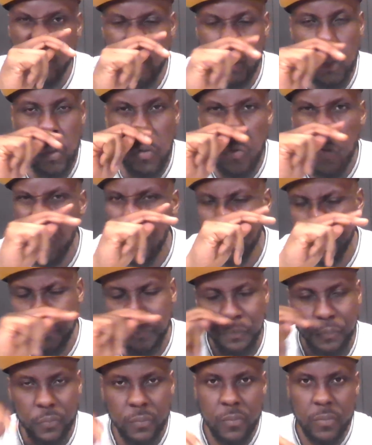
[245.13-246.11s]
so
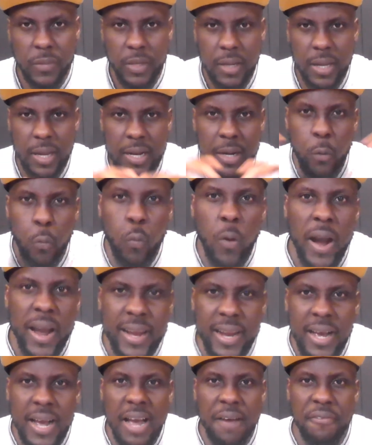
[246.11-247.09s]
in a
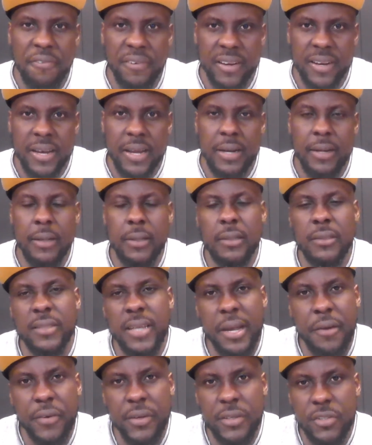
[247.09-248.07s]
wider African
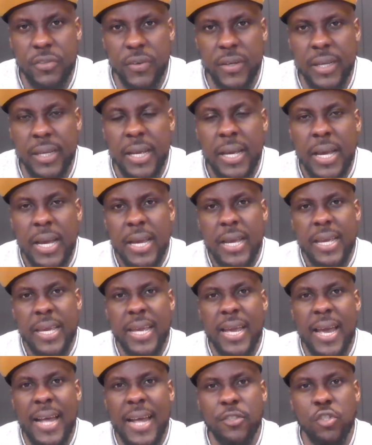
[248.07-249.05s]
territory,
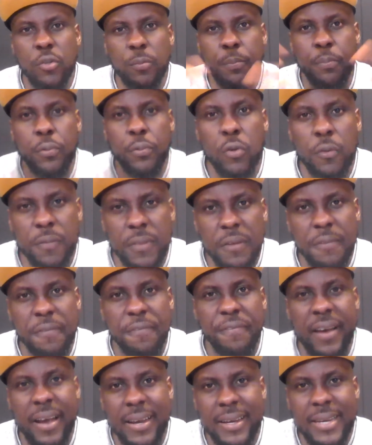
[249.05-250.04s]
he had to prove the
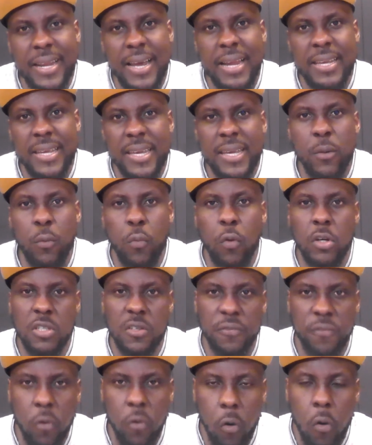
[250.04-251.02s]
fact that he was
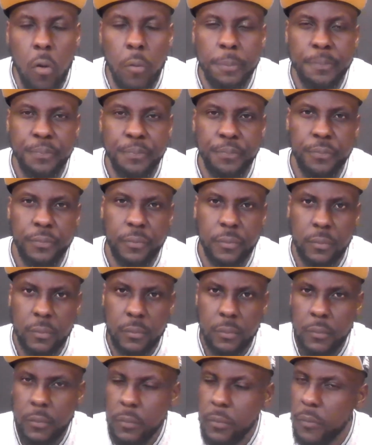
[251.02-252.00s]
for
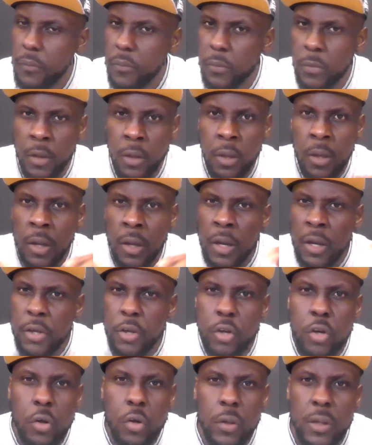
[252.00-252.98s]

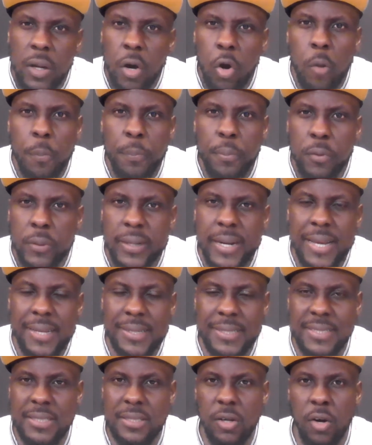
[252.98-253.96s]
the
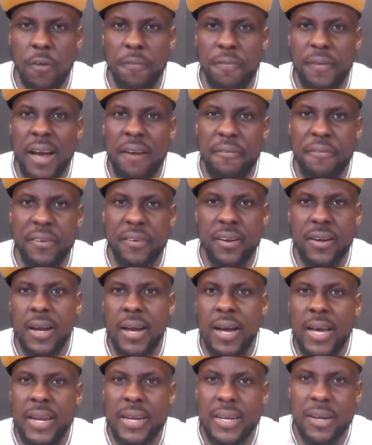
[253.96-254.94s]
openness of
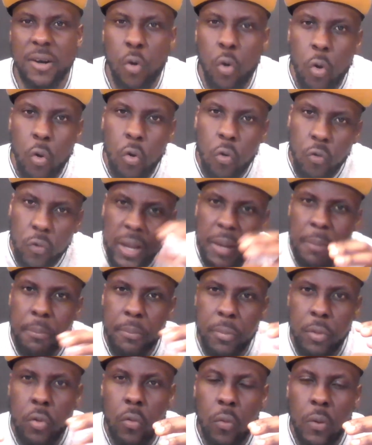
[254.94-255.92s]
Africa, the whole
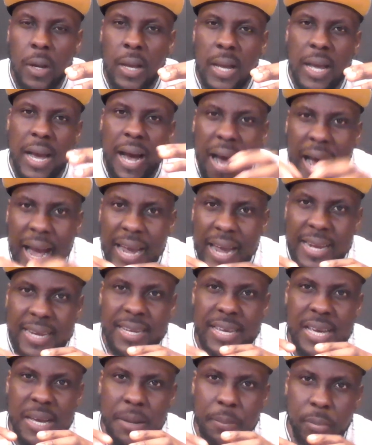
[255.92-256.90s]
rainbow
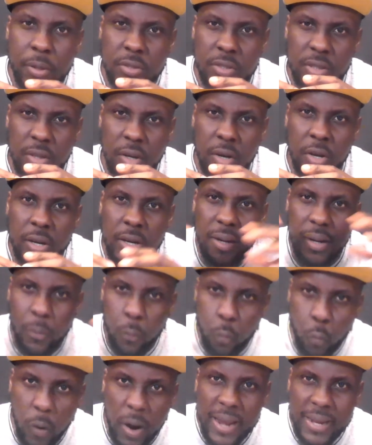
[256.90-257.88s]
idea, but on a
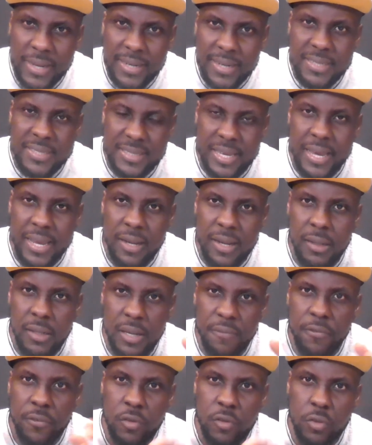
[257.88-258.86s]
wider scale,
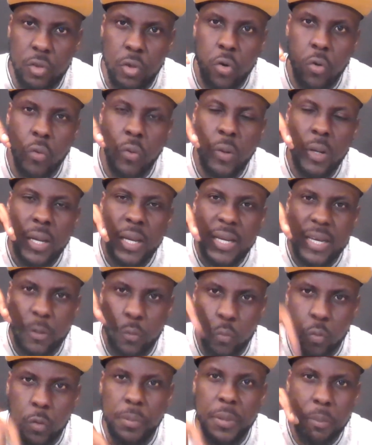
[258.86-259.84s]
even though it
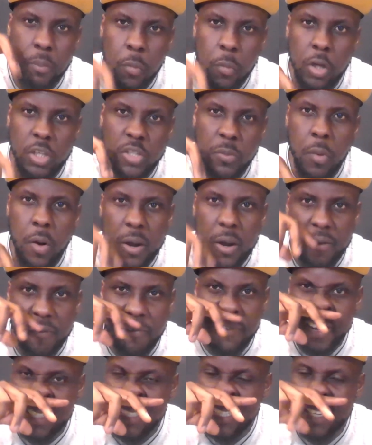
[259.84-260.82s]
would be much more
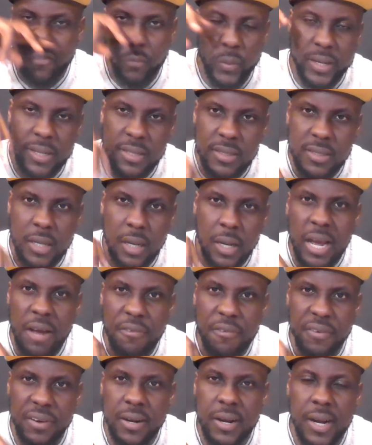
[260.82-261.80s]
effective within South
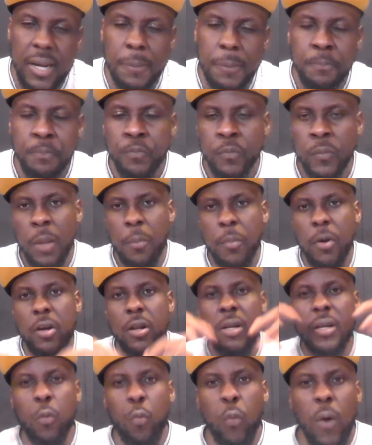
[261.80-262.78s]
Africa. But
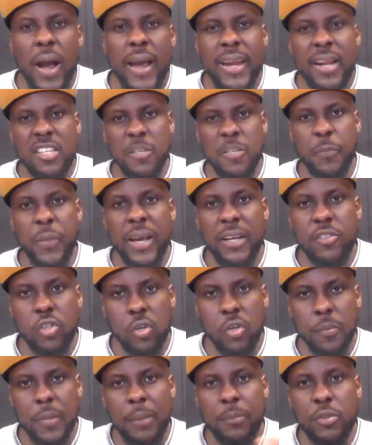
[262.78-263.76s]
on the wider
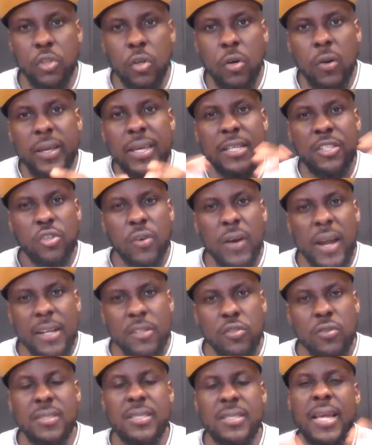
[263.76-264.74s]
spectrum, I'm sure he
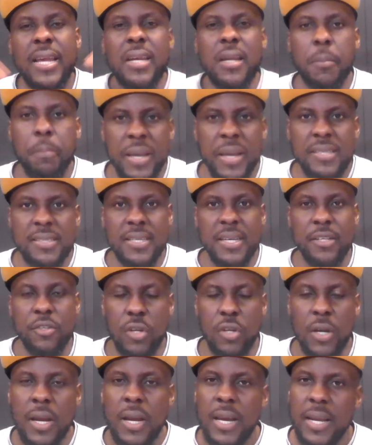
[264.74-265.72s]
tried to send a
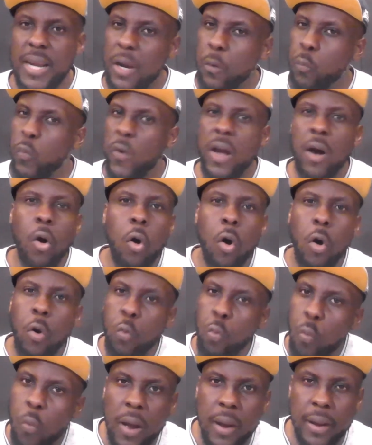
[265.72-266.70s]
message that we are all
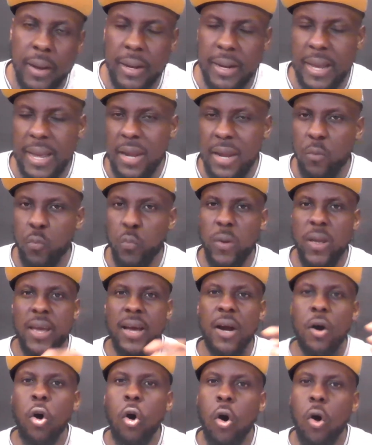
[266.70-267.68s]
one and we
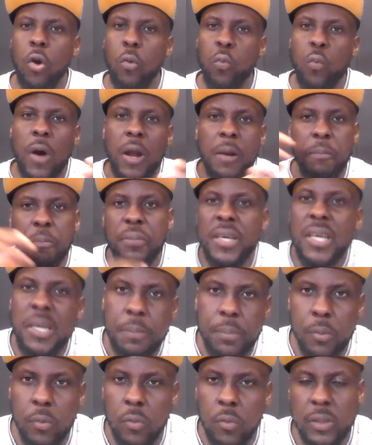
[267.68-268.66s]
are all one
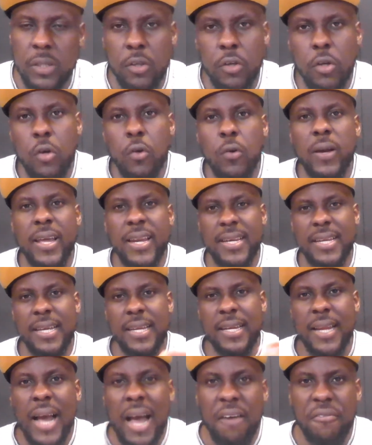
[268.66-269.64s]
people, and
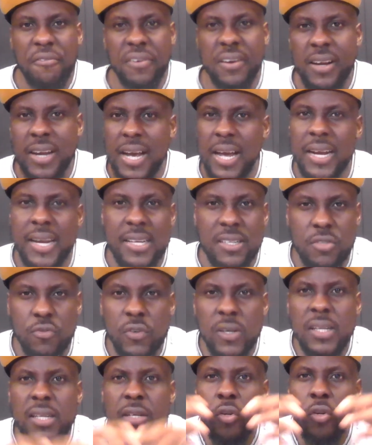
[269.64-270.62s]
in Africa, there's
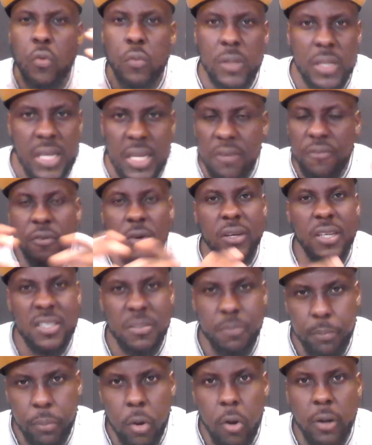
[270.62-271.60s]
really no need for these
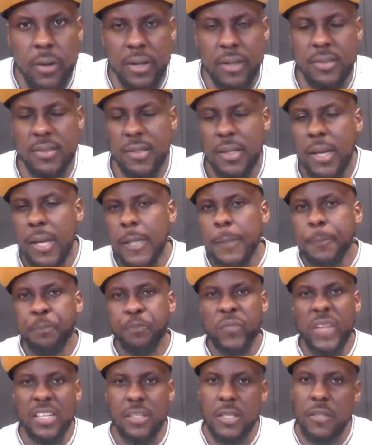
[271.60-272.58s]
borders.
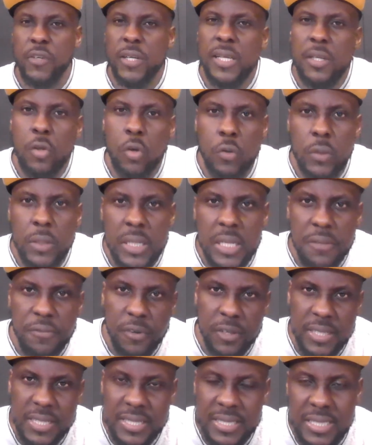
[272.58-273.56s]
There's really no need for this